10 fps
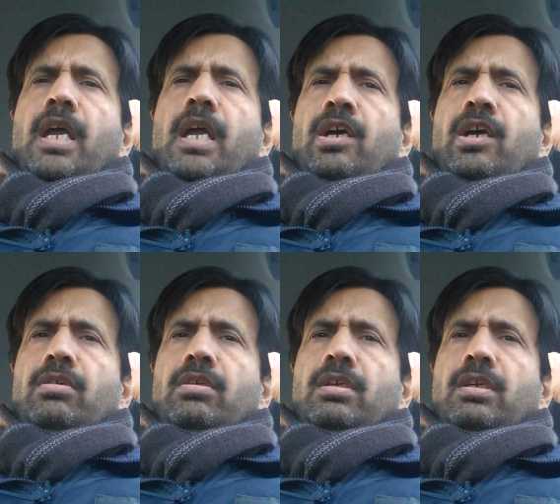Now,
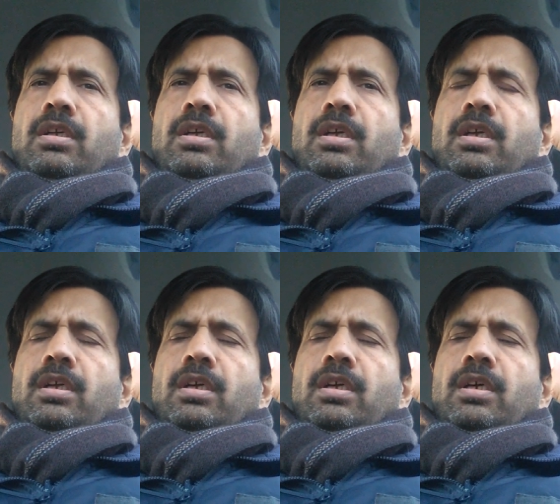
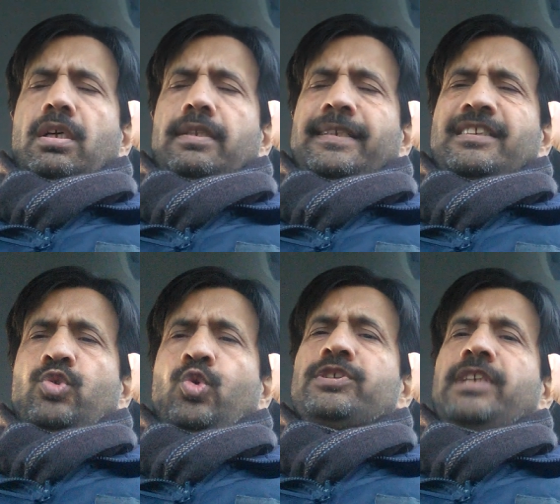they say
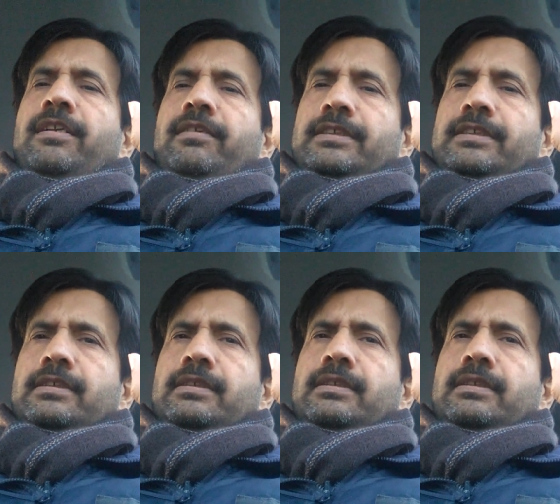who is at risk?